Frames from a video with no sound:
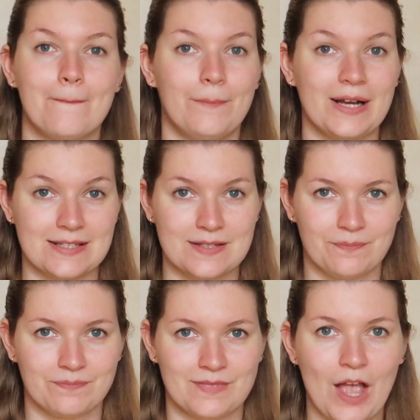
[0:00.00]
But
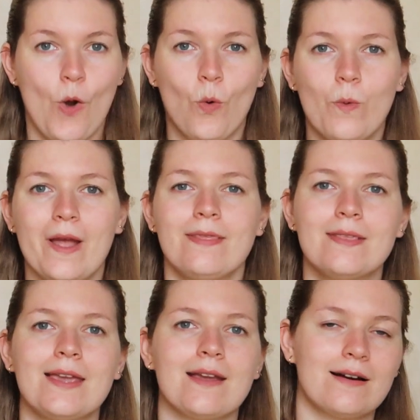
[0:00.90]
when
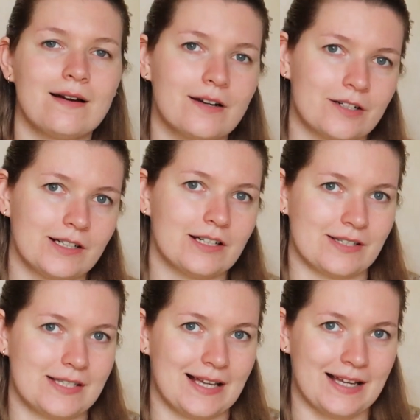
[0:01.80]
they are
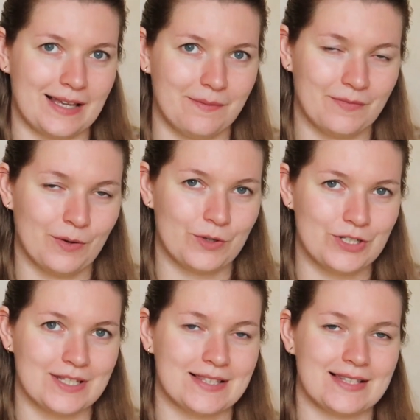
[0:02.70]
on time,
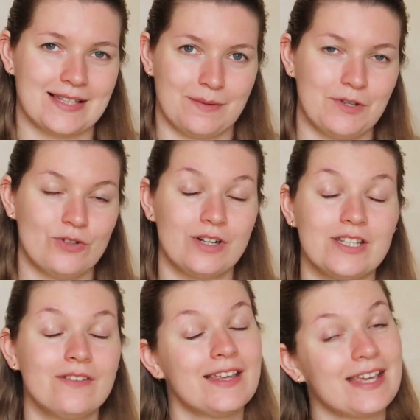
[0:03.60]
which is the
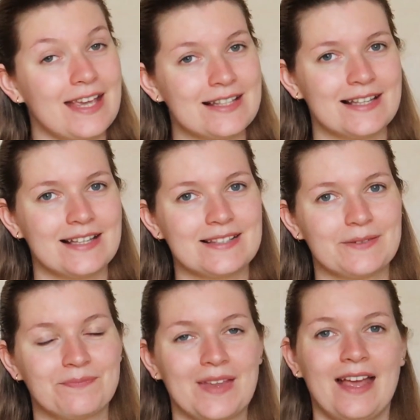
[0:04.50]
majority of the
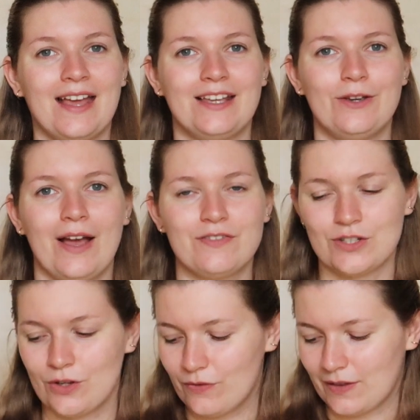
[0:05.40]
cases, you have
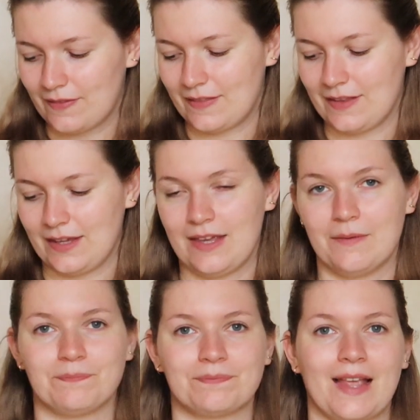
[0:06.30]
to know that
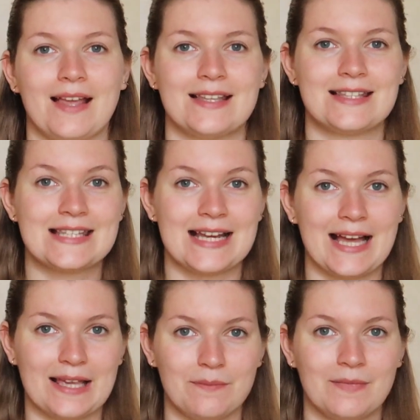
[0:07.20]
the
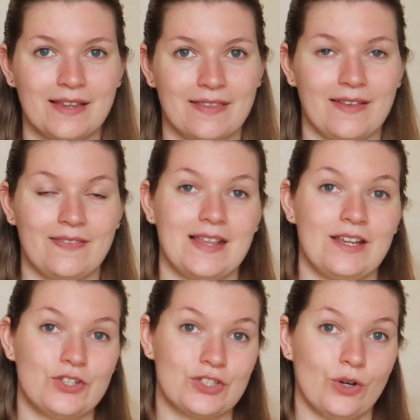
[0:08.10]
time that
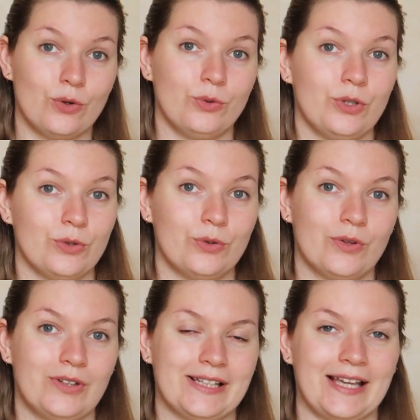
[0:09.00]
they show
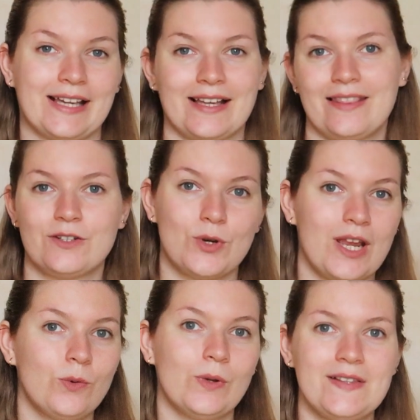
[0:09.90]
you, like the
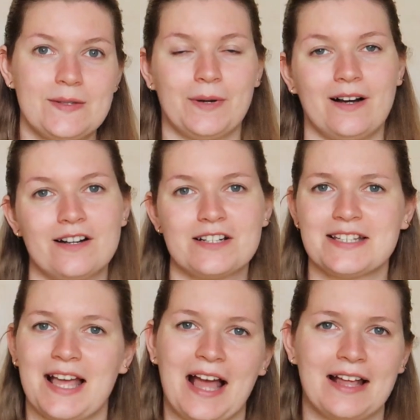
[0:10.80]
train will depart
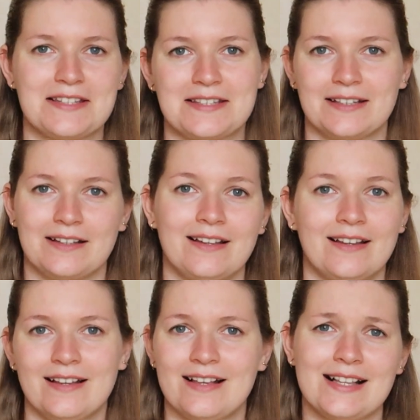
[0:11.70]
at
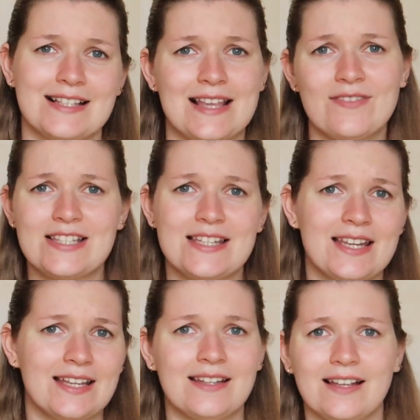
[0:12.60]

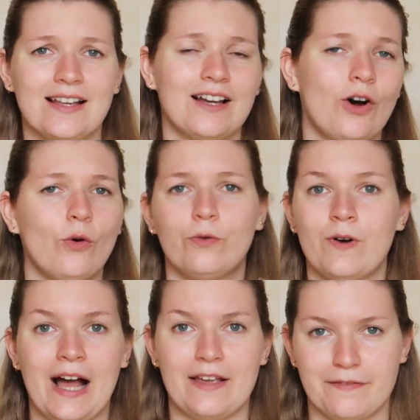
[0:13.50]

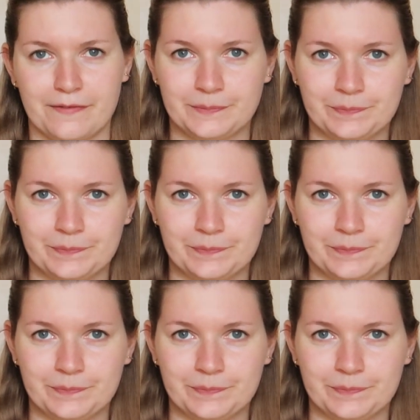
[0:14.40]
17:05,